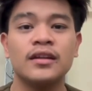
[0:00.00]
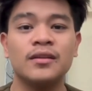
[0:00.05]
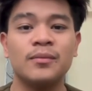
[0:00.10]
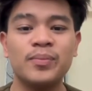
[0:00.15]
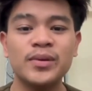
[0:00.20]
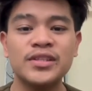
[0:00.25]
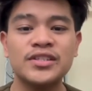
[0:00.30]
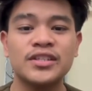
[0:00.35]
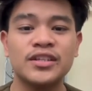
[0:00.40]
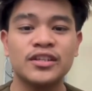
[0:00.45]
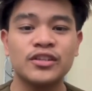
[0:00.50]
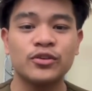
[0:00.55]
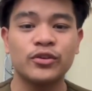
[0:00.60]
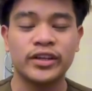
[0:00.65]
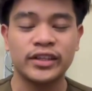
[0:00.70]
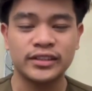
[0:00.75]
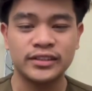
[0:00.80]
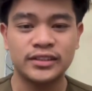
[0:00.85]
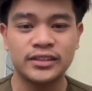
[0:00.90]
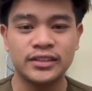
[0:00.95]
The picture you
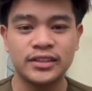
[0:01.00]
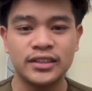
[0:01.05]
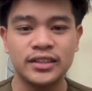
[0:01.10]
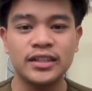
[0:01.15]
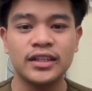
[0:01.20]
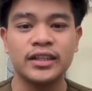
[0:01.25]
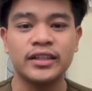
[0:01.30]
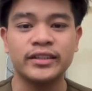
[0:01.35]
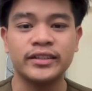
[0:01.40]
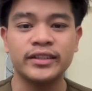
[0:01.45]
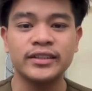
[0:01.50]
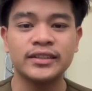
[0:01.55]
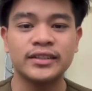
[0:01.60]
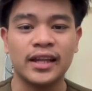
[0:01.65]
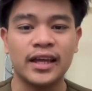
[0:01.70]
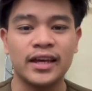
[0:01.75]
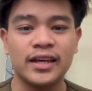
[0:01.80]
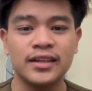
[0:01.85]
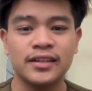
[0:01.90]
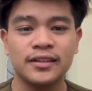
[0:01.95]
can see in this
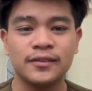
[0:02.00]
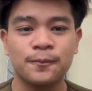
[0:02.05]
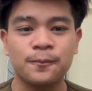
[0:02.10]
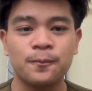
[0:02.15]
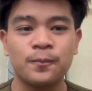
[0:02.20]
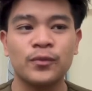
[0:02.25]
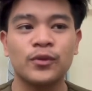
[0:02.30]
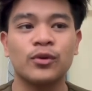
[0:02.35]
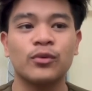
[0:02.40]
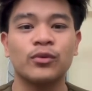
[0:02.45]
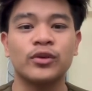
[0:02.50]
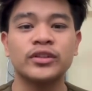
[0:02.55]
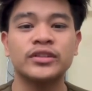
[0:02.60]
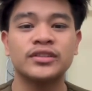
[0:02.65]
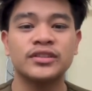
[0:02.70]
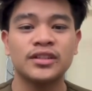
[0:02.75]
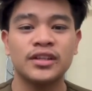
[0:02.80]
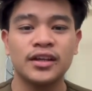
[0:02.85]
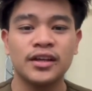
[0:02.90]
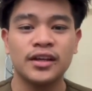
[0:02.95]
slide
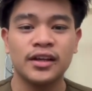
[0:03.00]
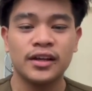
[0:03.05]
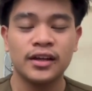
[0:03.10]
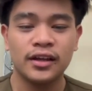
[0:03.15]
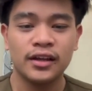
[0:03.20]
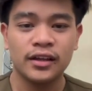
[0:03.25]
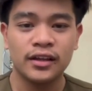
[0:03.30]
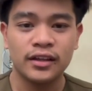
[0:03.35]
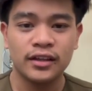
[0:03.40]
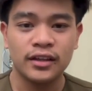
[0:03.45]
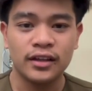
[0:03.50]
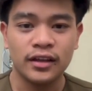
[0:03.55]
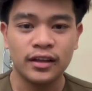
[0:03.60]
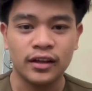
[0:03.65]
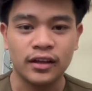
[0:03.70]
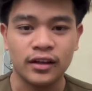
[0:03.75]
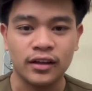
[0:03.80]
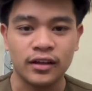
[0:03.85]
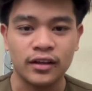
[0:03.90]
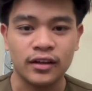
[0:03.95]
was
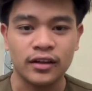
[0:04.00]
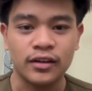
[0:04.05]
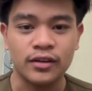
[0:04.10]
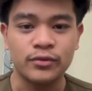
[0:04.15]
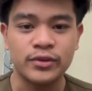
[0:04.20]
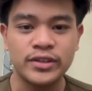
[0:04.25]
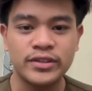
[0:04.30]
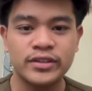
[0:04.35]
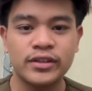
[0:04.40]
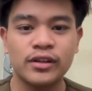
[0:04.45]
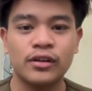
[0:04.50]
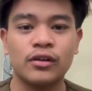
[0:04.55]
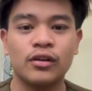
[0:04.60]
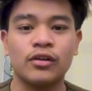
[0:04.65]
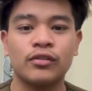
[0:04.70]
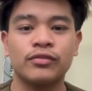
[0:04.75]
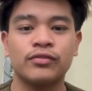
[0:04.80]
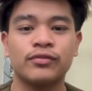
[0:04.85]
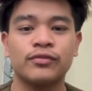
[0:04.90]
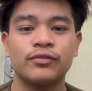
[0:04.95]
a
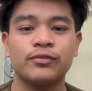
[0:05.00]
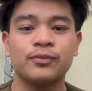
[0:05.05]
result of